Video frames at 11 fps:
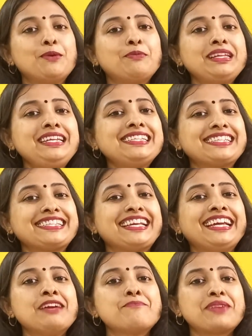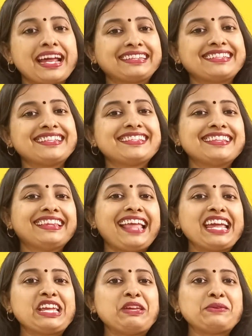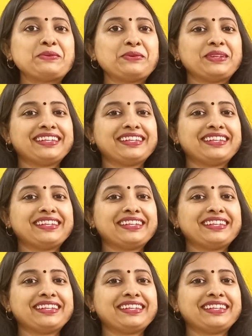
Please practice. Thank you.